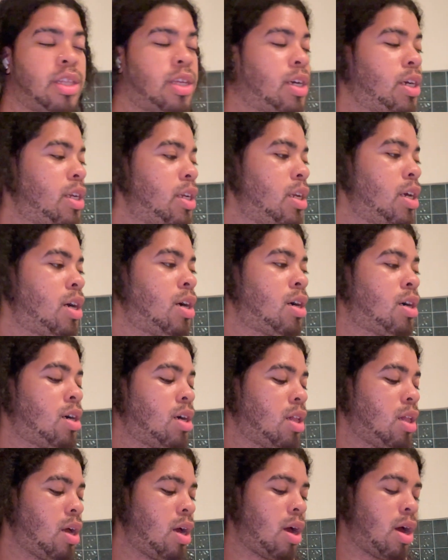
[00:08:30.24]
then,
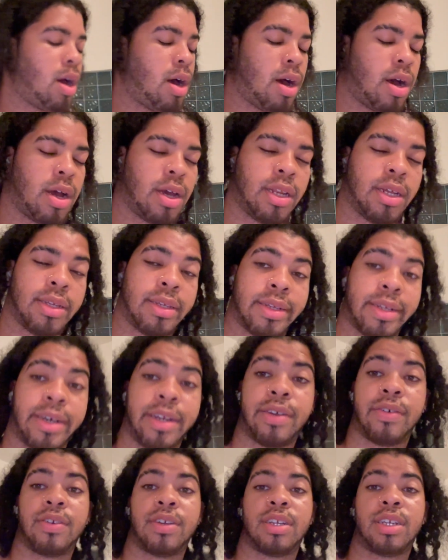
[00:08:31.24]
y'all, it is
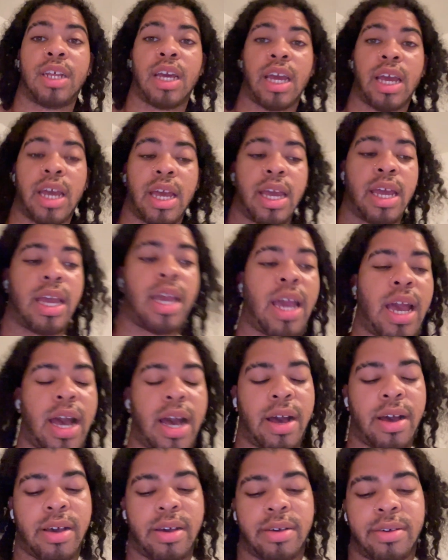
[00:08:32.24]
later in the day.
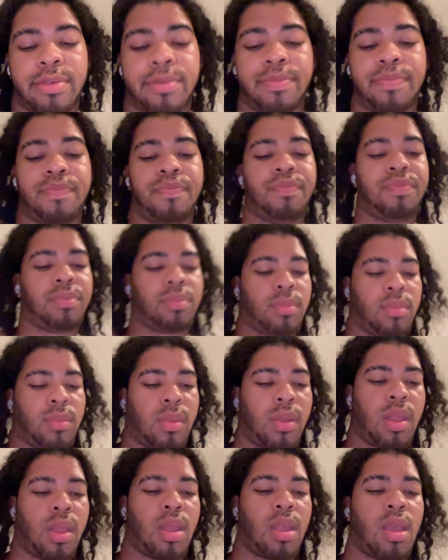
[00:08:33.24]
I
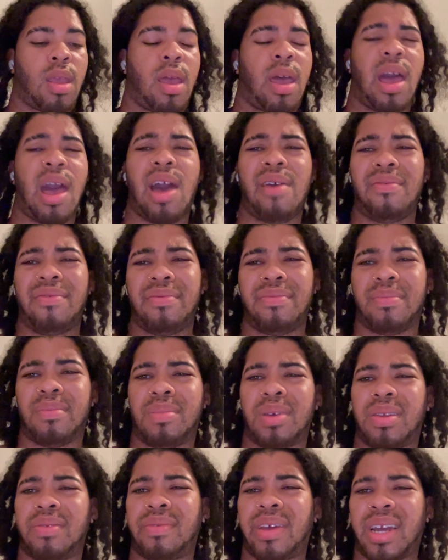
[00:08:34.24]
haven't
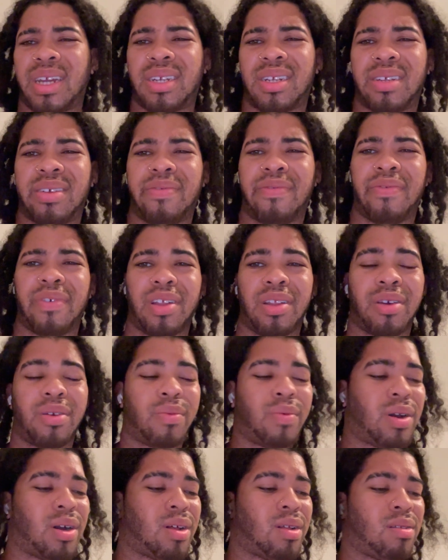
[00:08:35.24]
been actually feeling
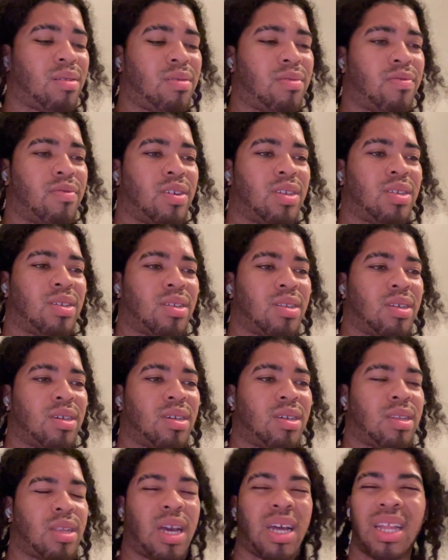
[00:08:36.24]
well
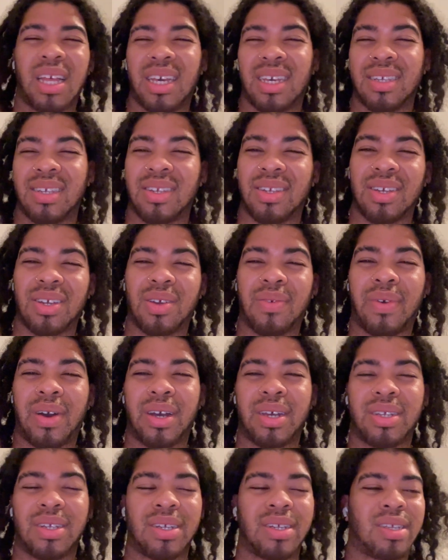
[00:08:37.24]
recently, not like sick
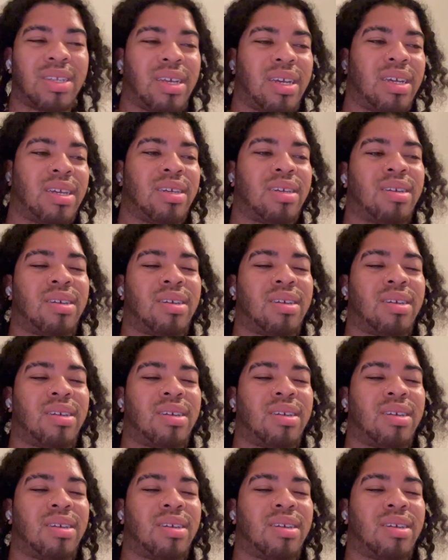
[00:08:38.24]
wise, just like